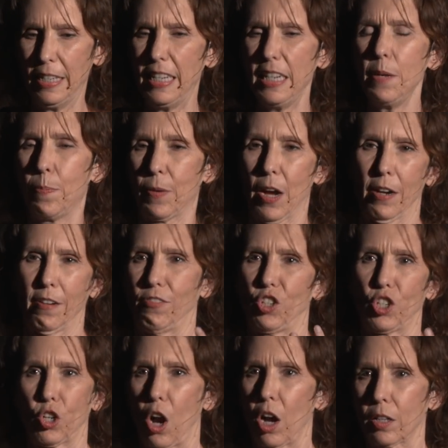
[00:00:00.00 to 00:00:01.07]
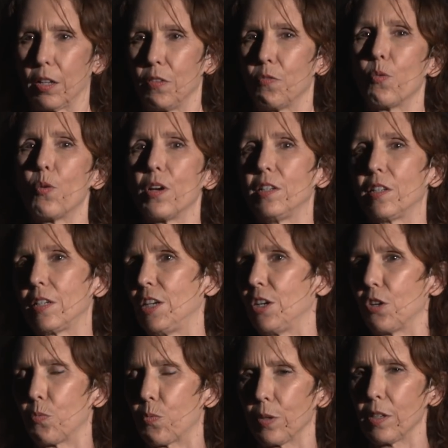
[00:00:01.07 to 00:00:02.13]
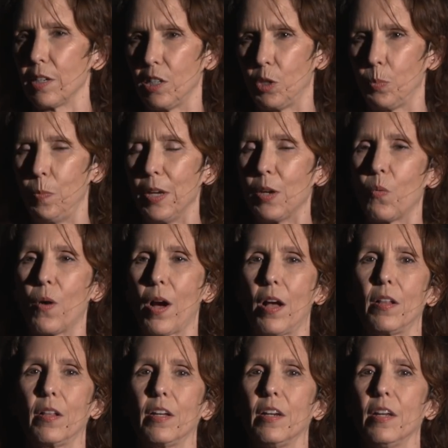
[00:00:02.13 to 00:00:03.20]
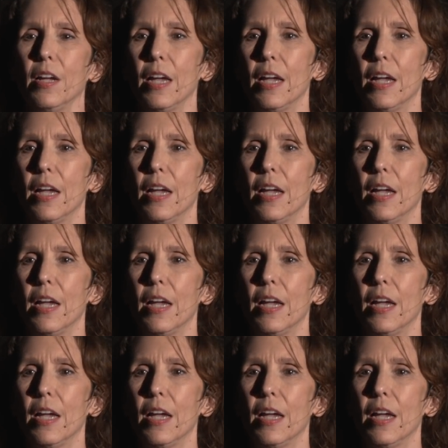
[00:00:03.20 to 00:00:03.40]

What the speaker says: deep kind of chocolate voice, and he could really speak well, and